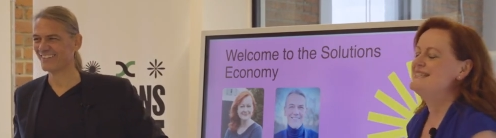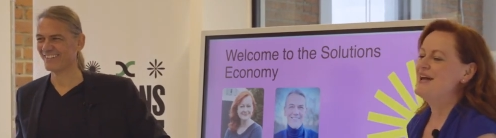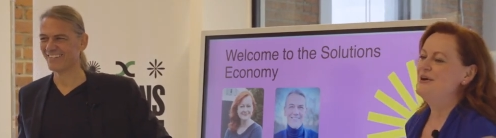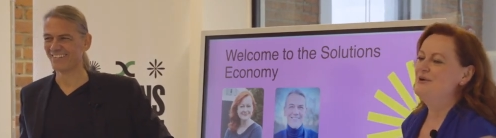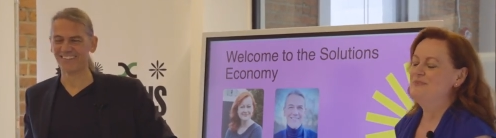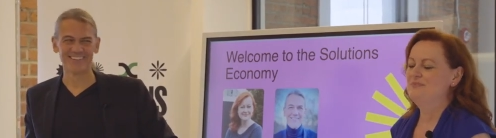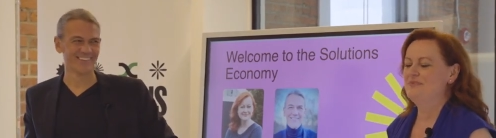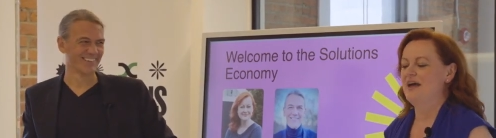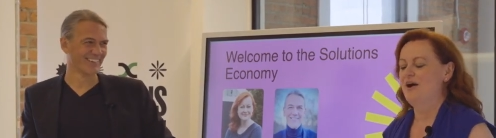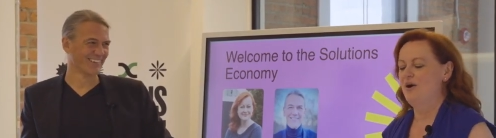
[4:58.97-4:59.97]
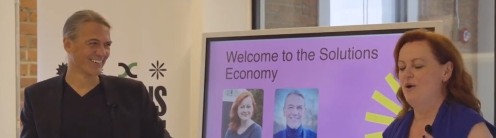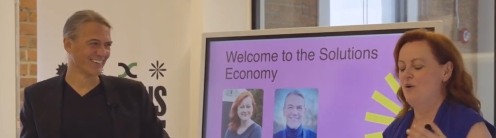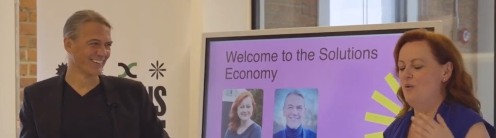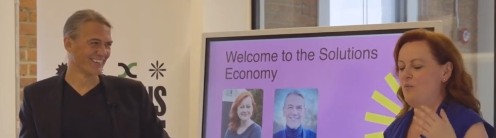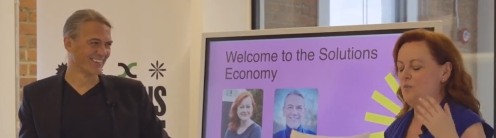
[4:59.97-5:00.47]
Speaker 1: So
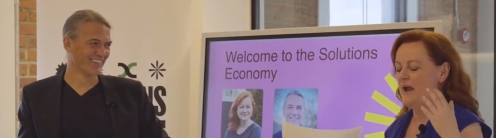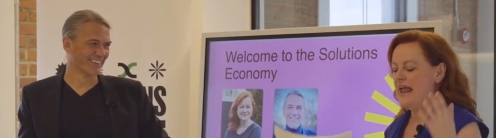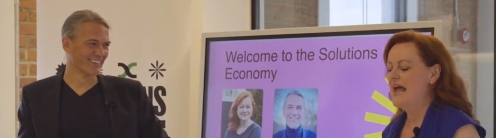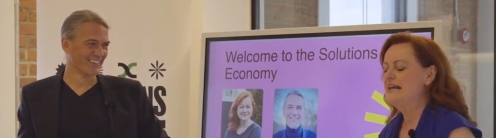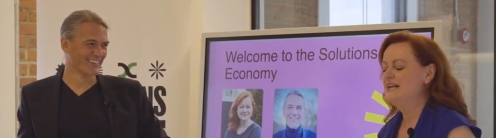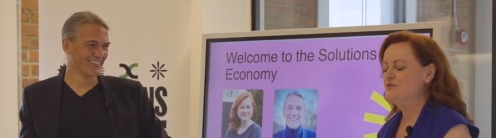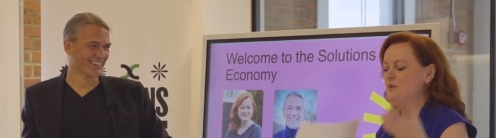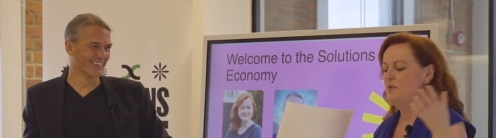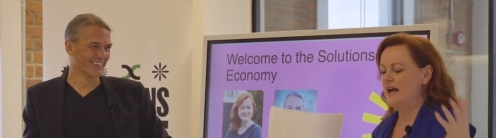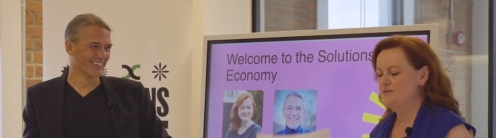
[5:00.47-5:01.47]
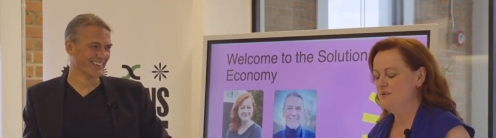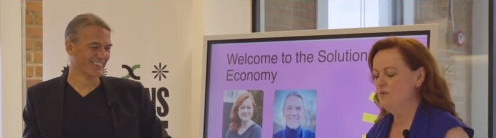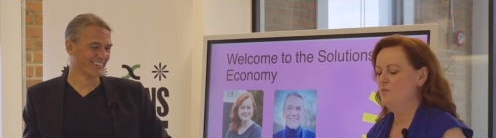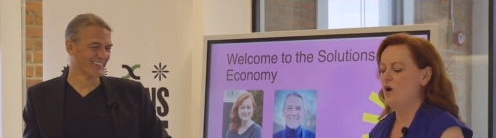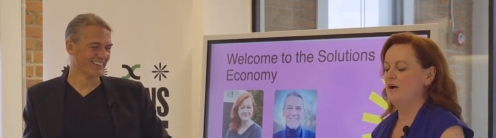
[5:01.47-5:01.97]
as we, were, as we
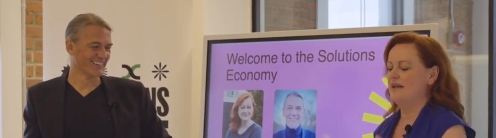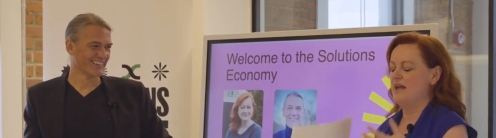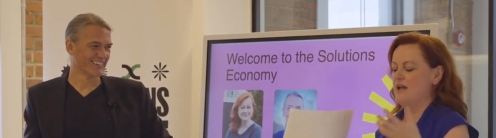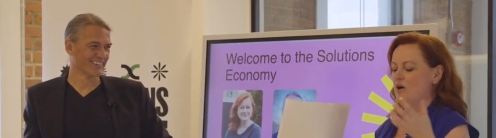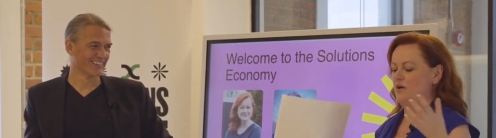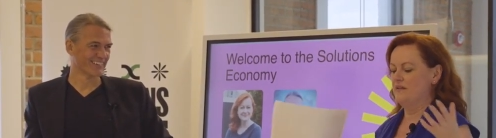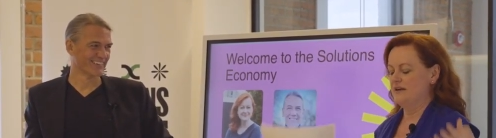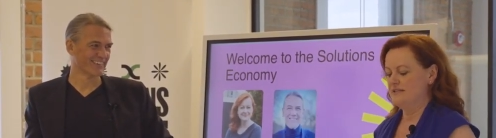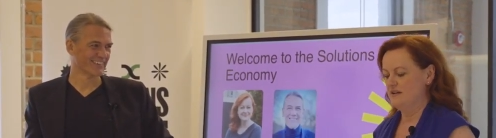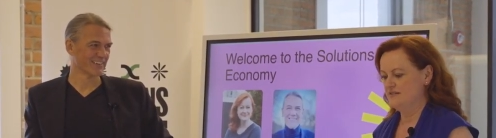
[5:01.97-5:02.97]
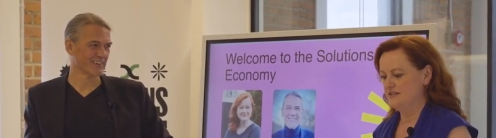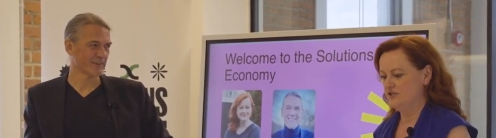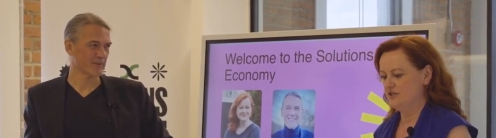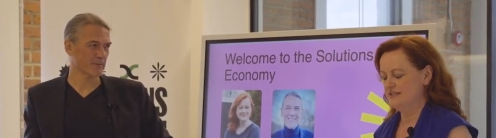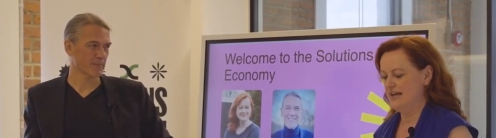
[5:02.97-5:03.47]
were working on the idea of Solutions